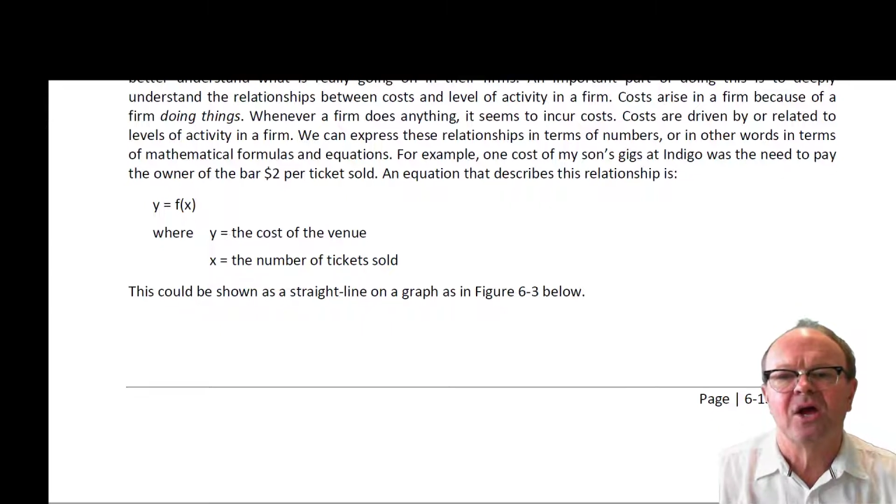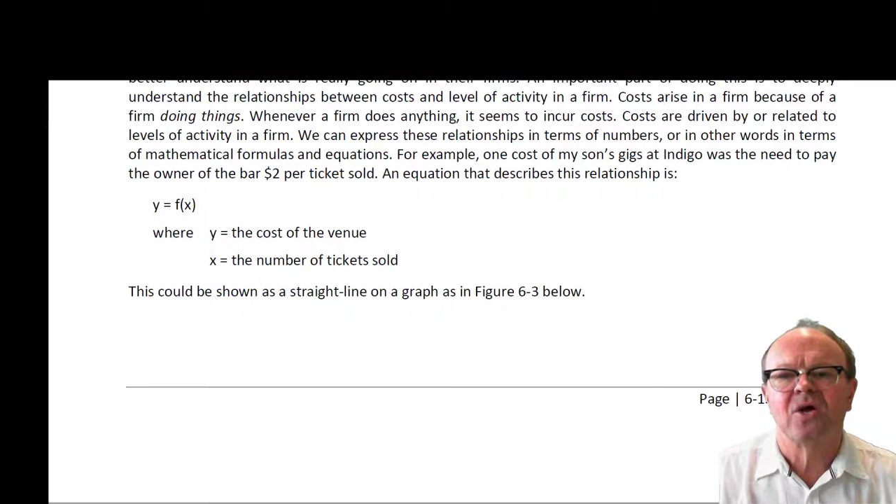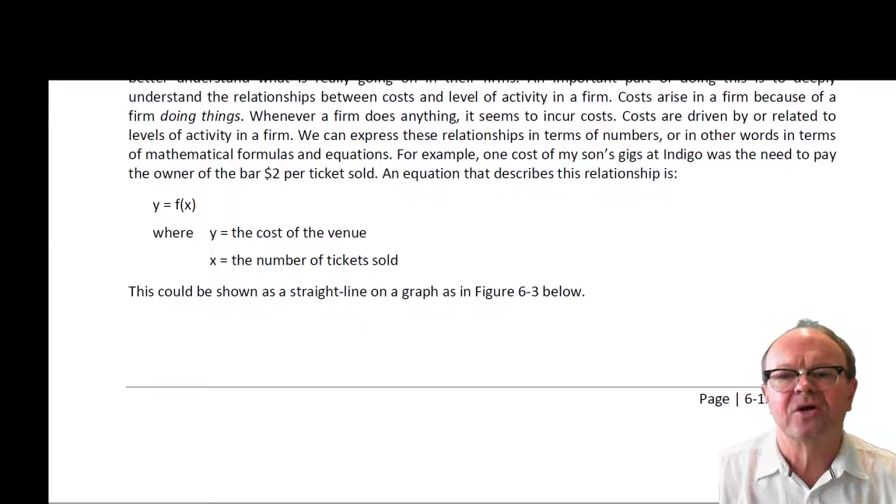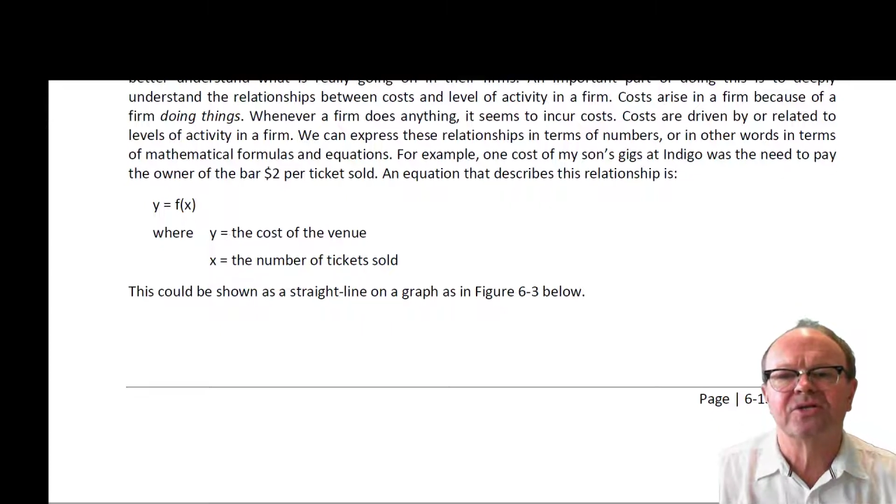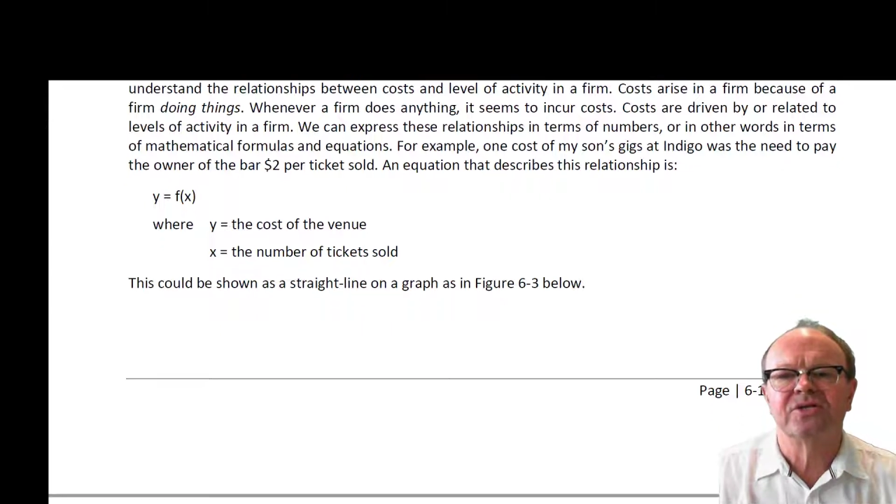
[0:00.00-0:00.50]

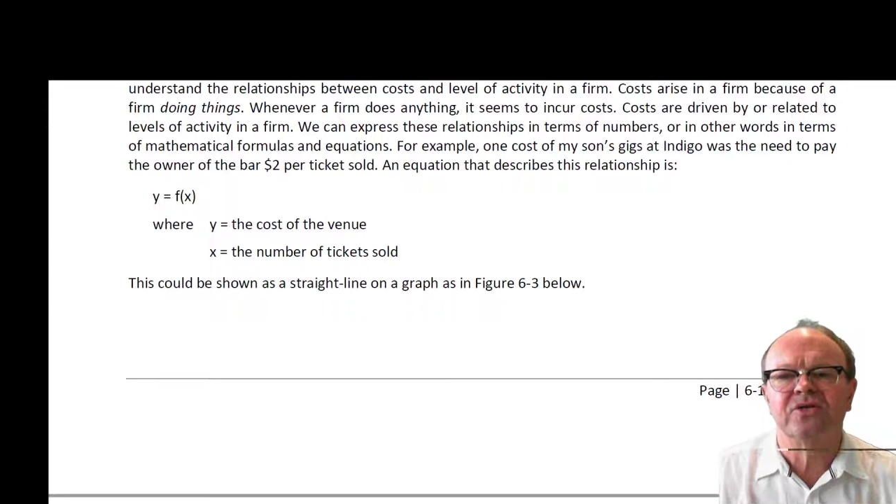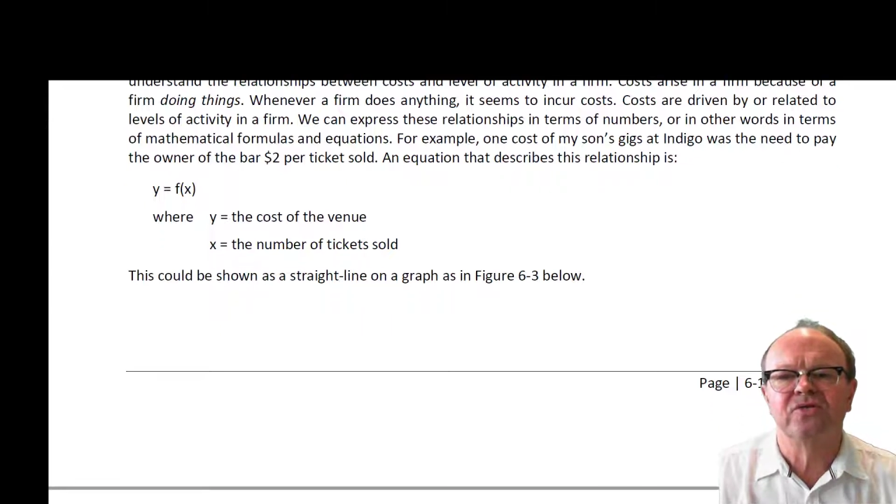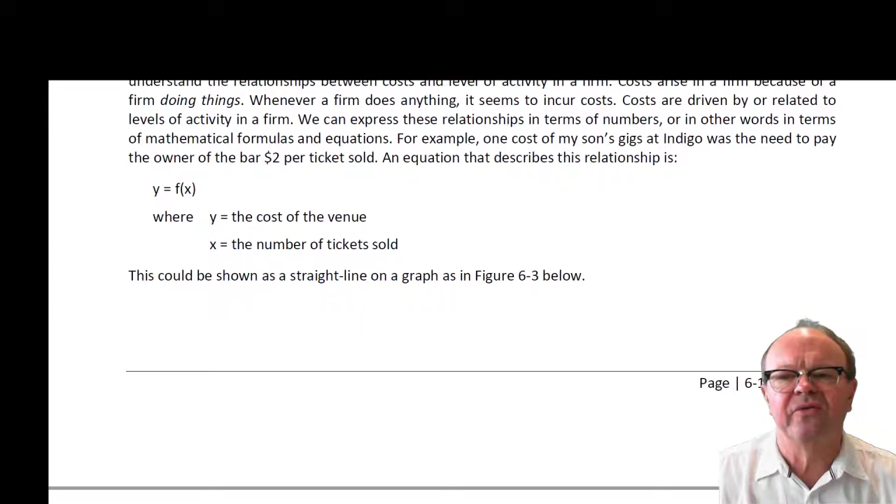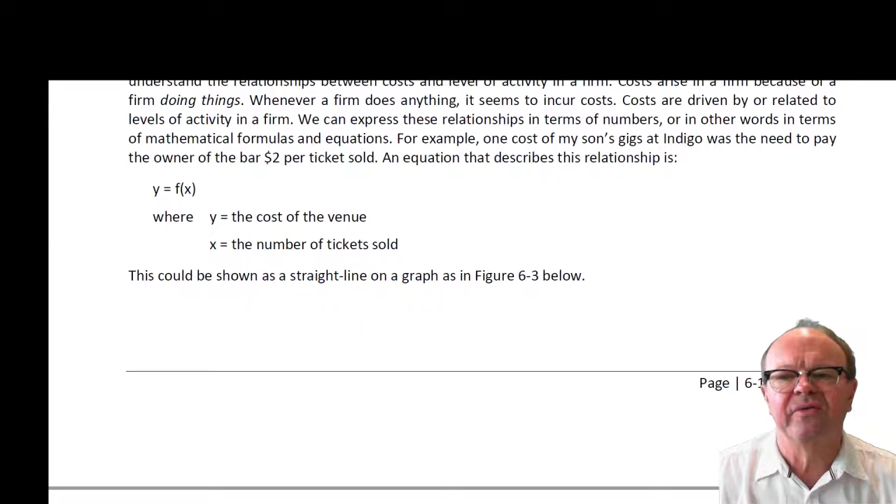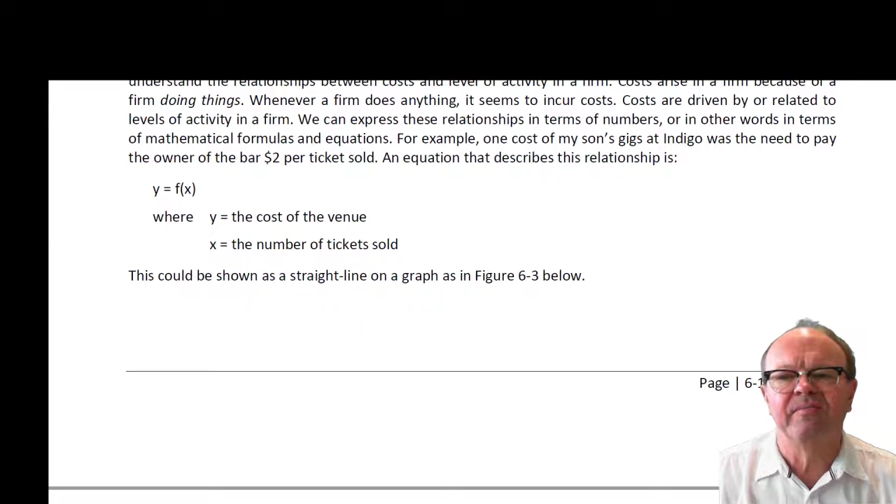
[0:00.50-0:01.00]
Costs are
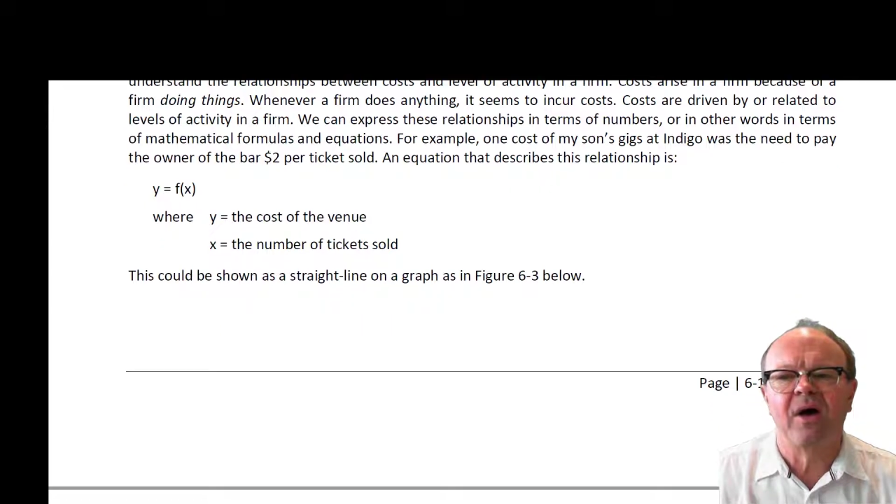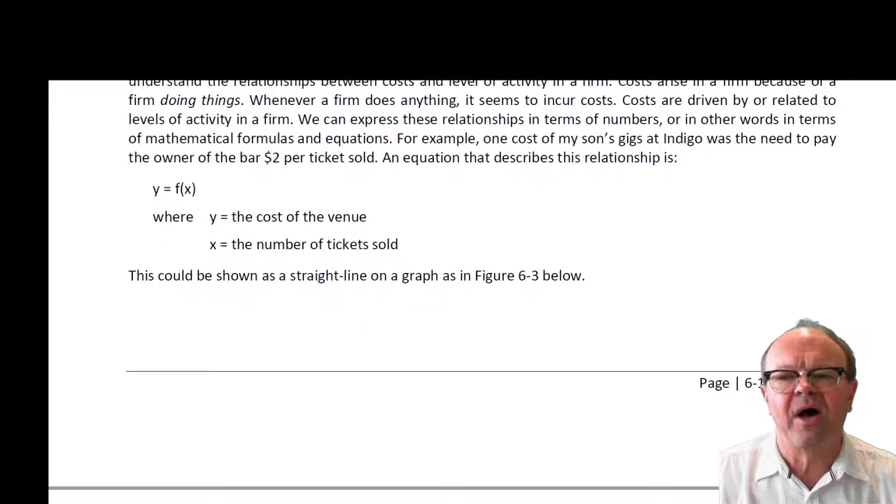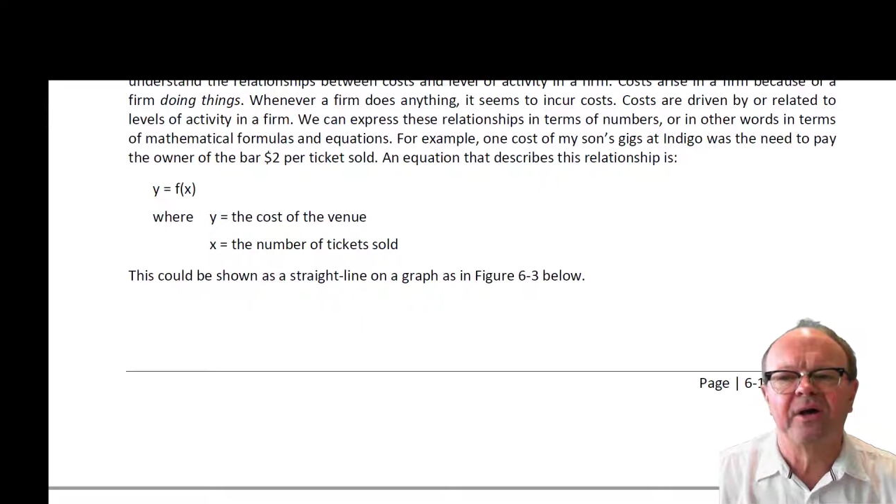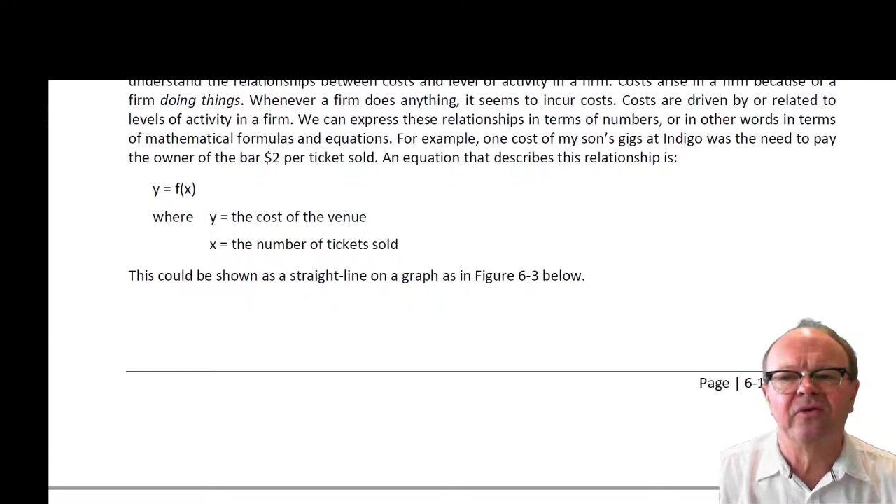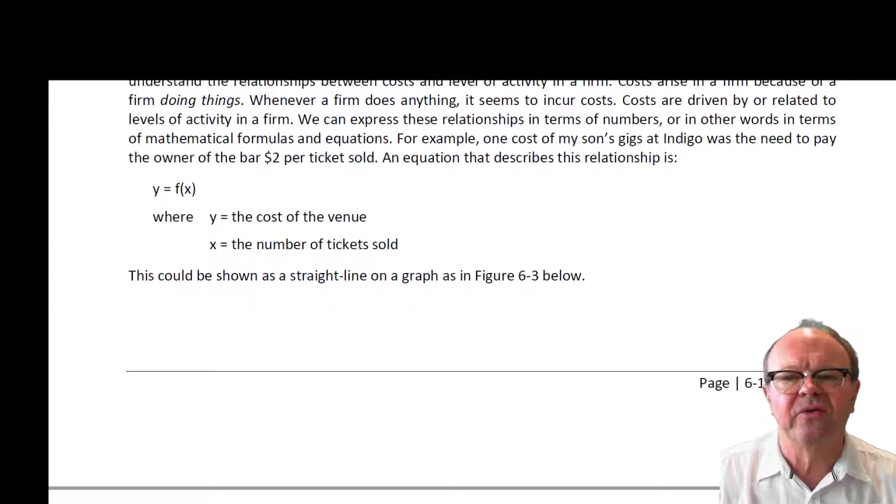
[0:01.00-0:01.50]
driven
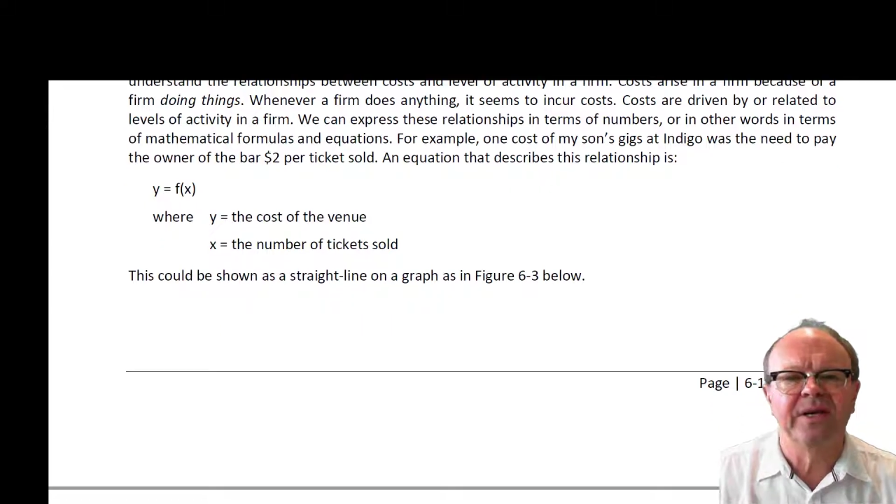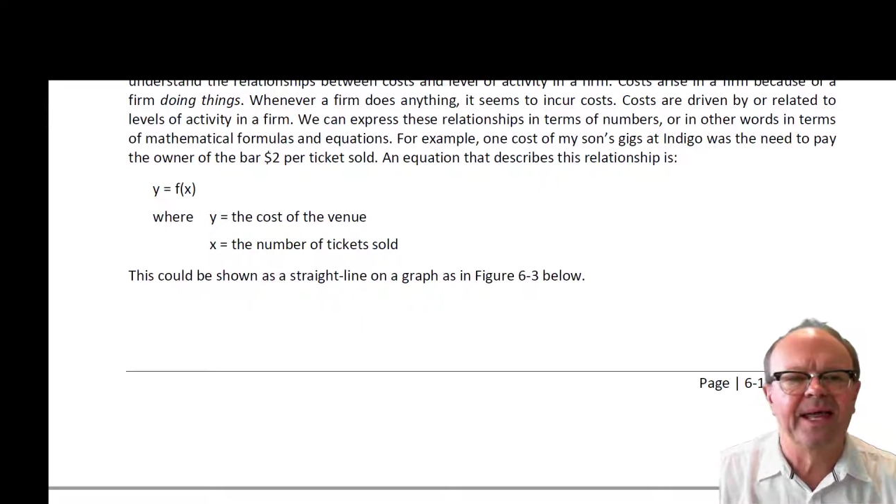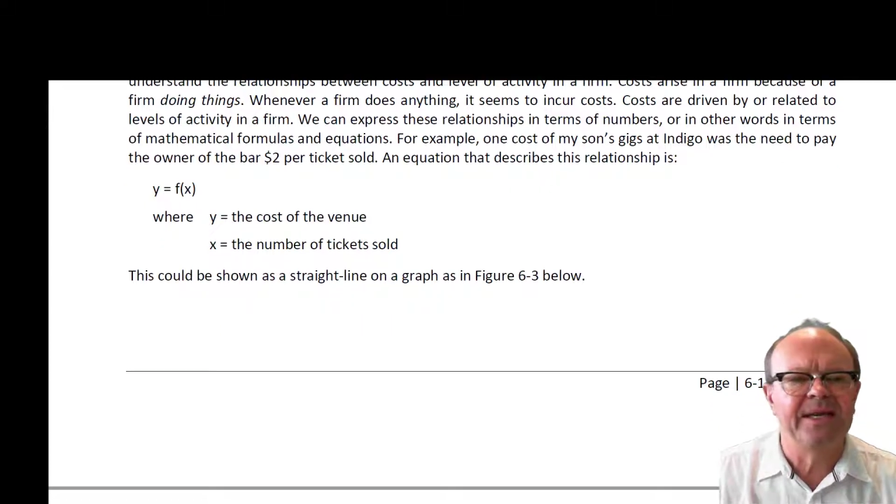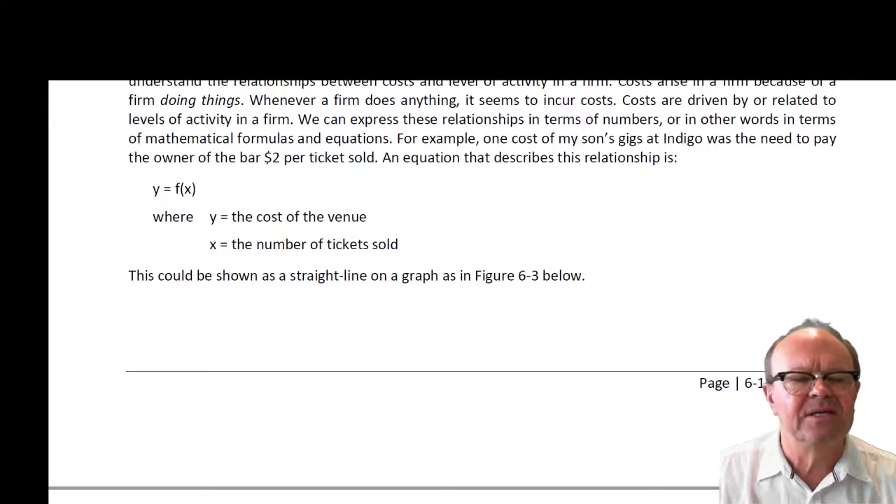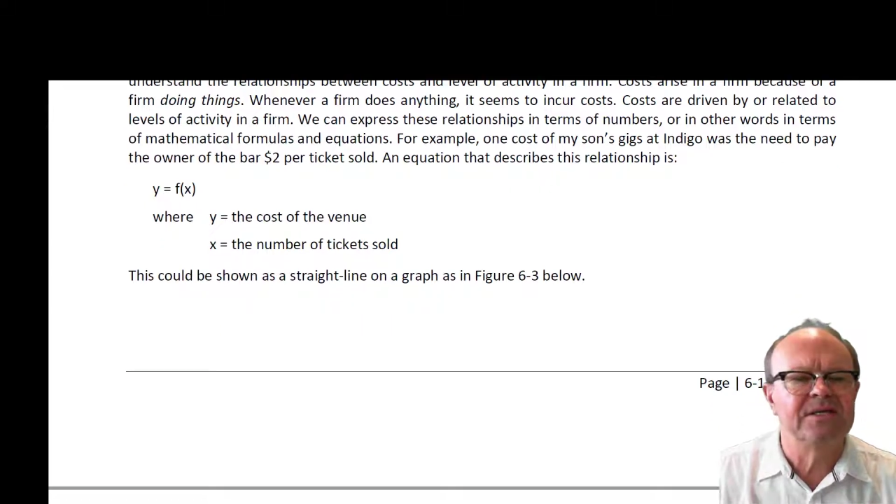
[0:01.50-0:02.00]
by or
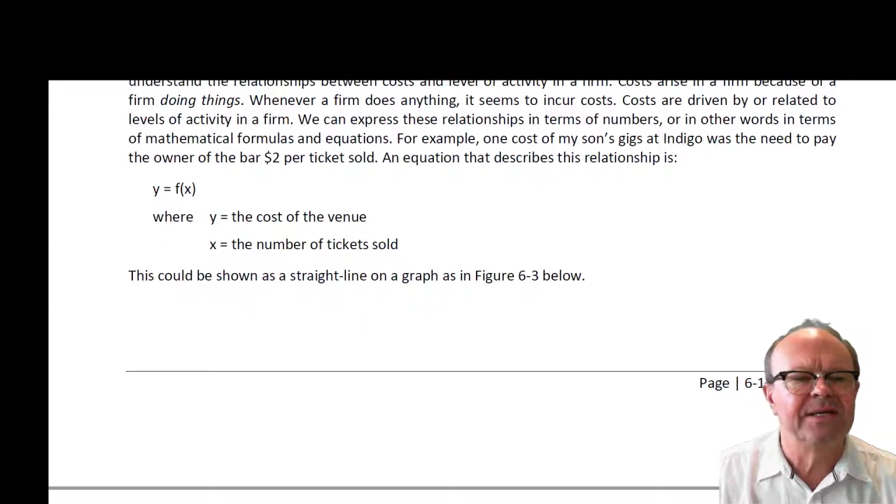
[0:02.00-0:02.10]
related